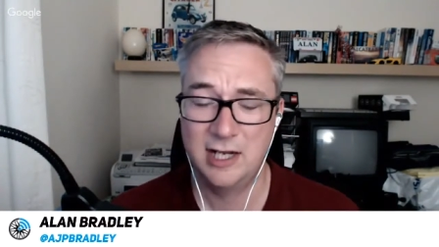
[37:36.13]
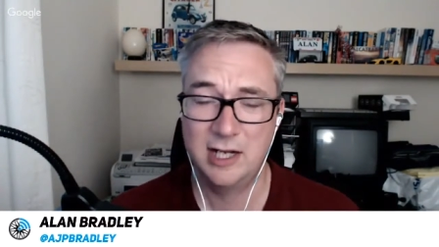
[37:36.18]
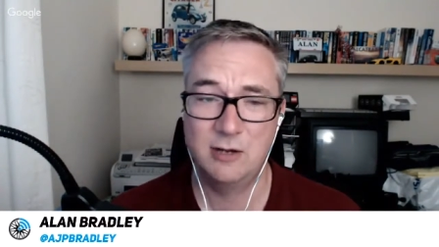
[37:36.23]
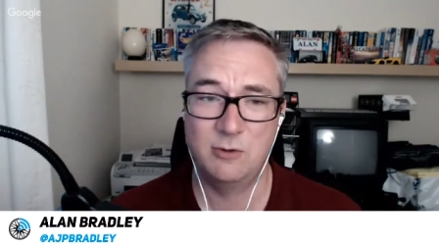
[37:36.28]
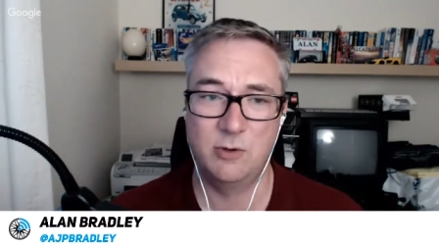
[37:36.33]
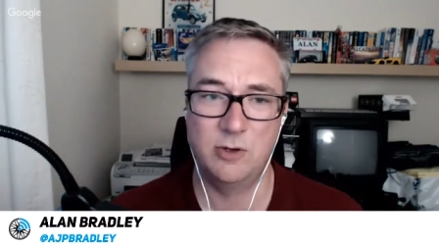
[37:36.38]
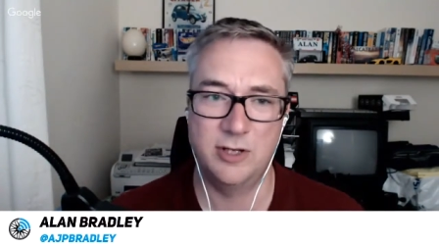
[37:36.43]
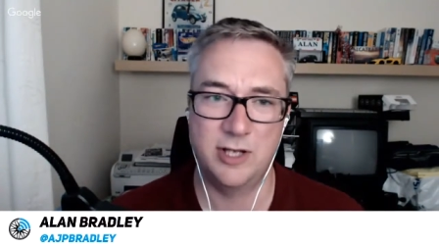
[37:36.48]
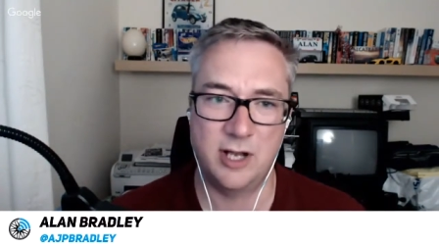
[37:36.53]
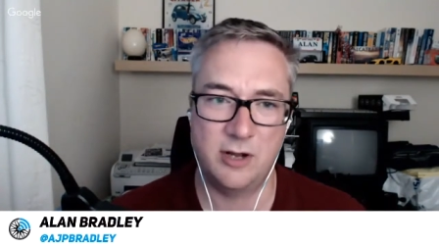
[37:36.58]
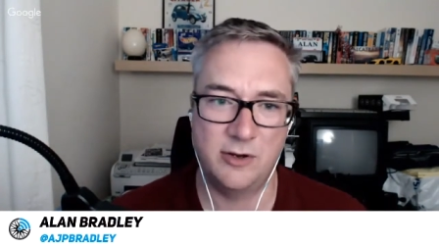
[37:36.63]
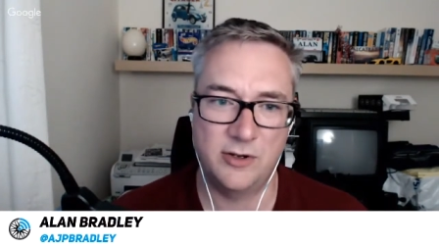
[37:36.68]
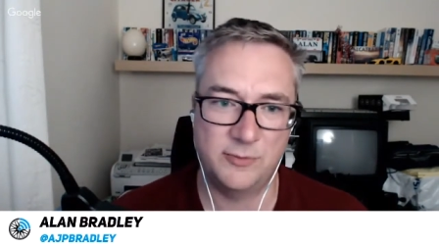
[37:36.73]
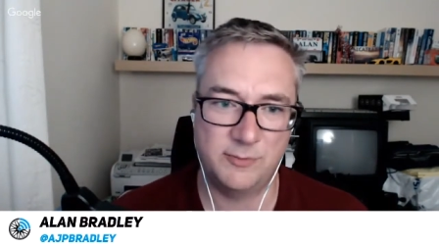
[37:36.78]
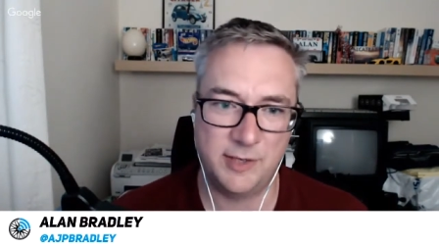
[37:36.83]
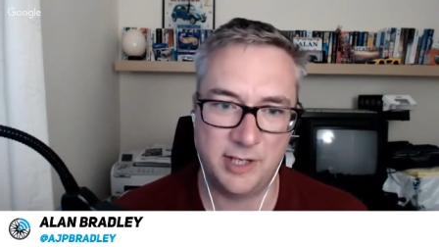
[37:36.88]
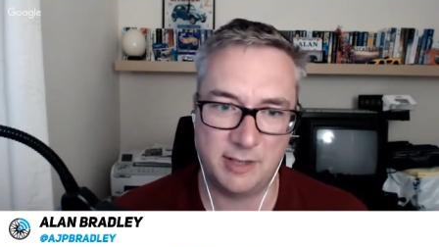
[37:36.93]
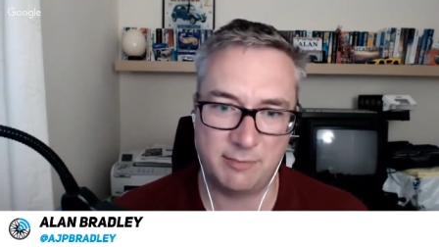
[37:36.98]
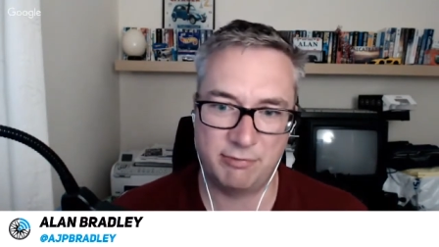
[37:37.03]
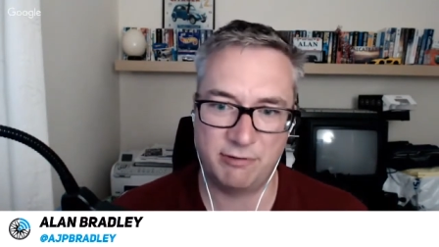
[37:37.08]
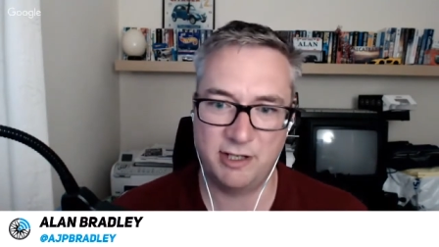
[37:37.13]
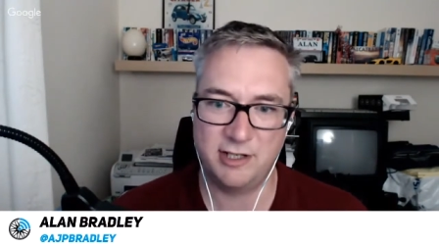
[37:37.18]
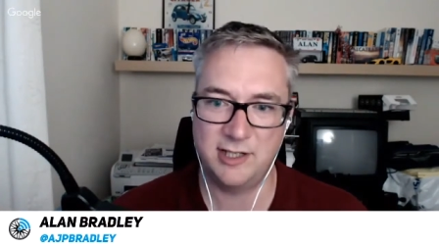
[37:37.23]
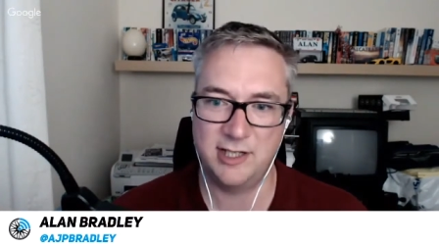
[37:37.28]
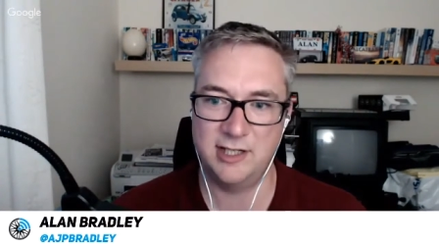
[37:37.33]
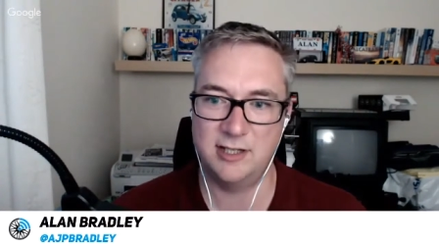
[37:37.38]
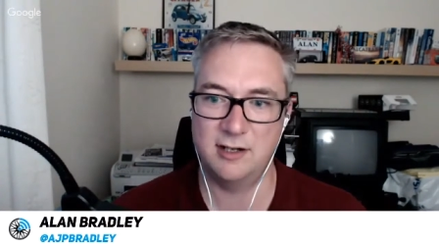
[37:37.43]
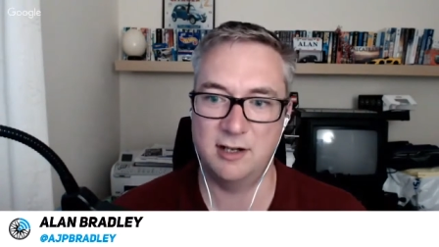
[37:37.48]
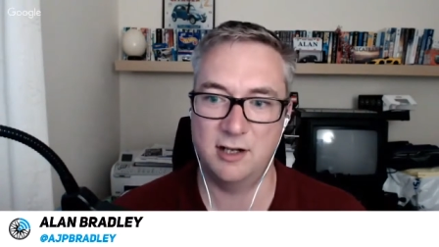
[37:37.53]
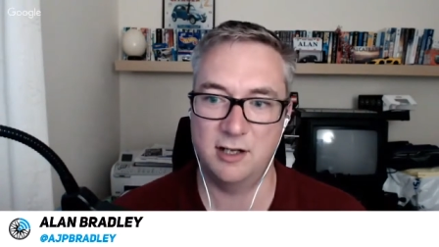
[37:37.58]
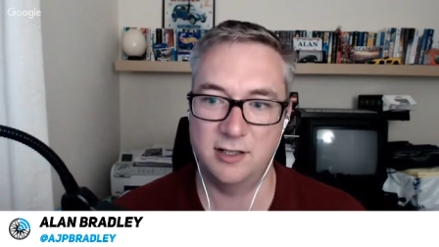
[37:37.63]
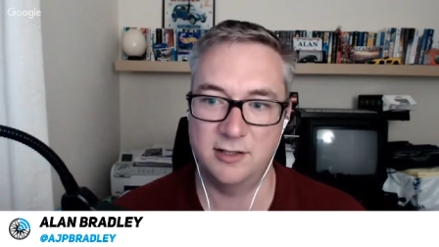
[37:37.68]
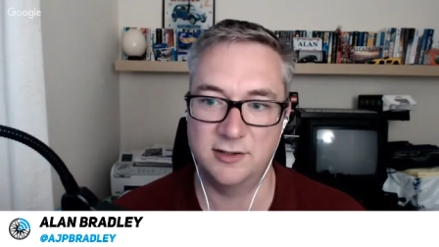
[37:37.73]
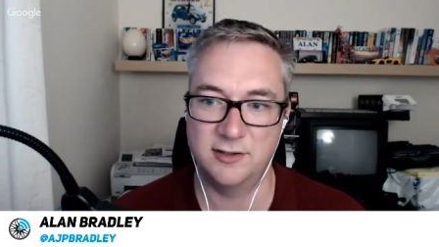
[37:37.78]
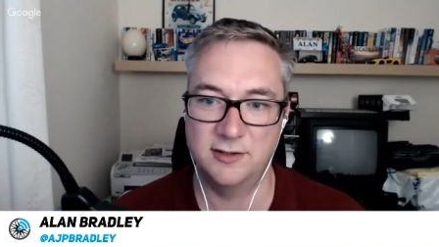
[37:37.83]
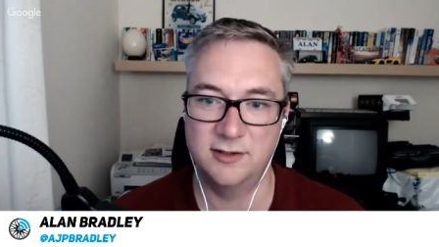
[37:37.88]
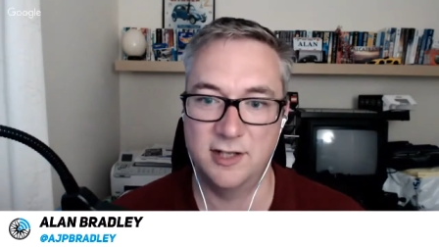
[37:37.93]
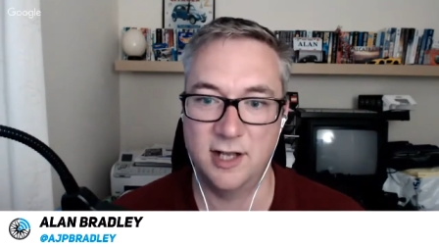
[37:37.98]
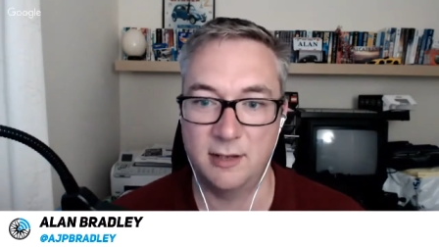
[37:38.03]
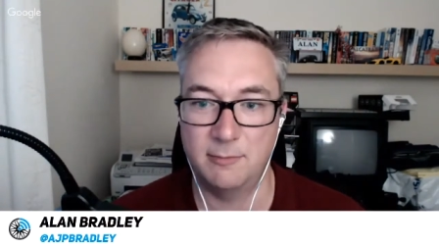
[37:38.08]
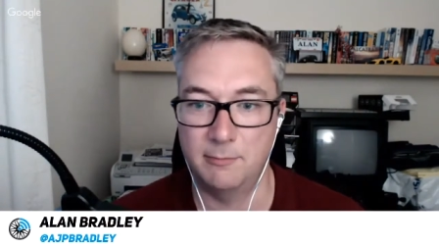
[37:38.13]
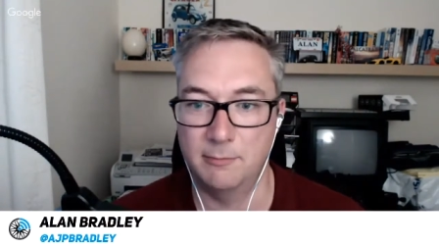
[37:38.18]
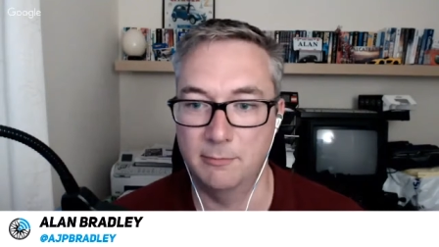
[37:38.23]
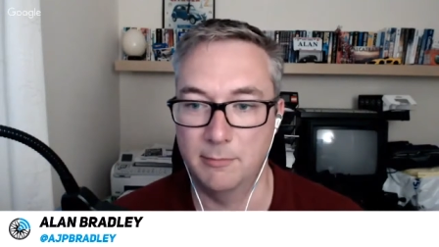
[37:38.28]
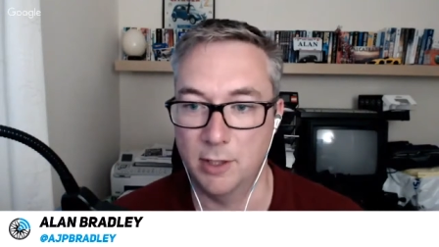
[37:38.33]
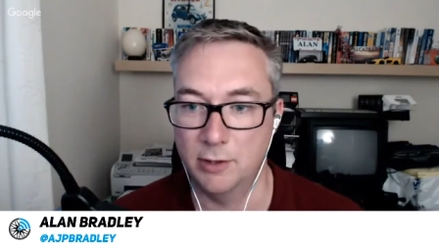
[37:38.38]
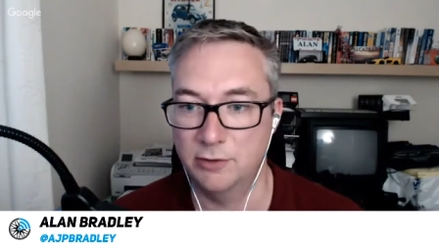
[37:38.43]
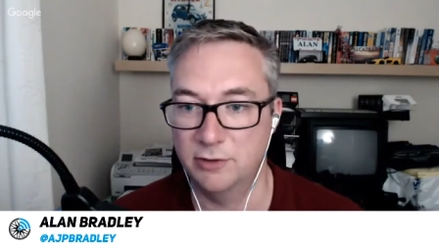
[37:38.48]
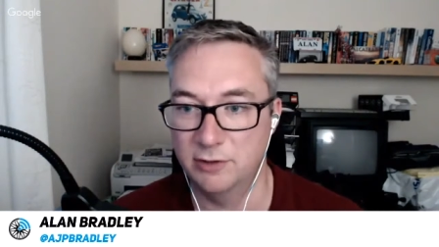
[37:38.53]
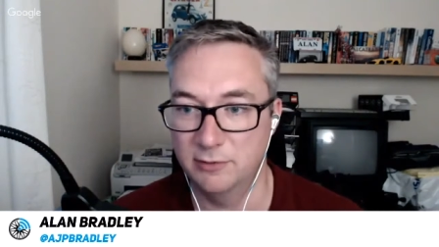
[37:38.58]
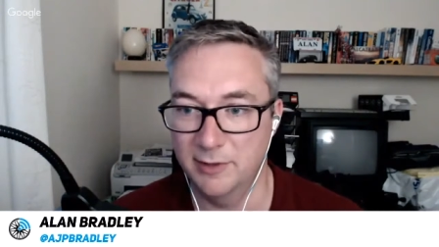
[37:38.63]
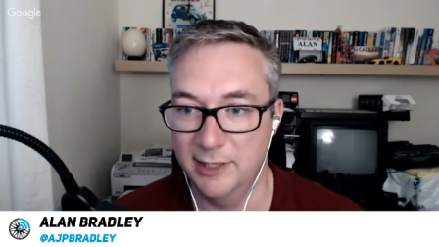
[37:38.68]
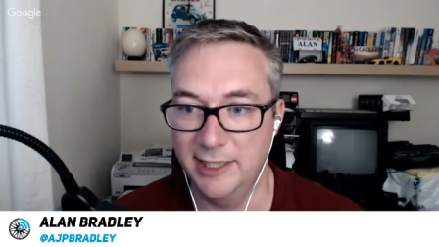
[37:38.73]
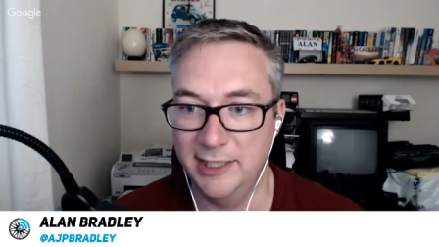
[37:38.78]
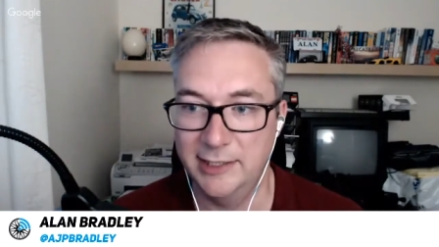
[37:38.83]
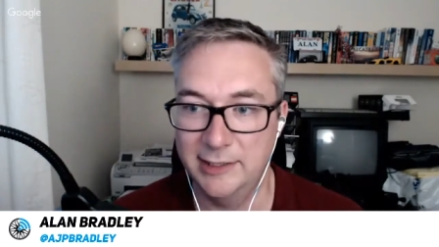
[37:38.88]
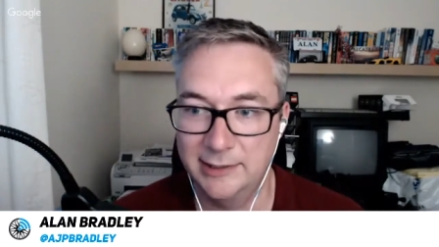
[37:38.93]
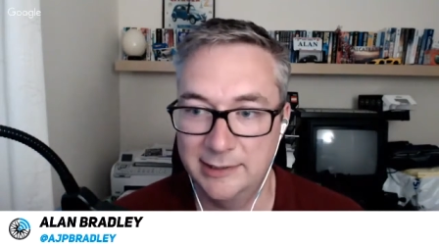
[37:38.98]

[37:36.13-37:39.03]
will know has been a pretty darned dumb motorway.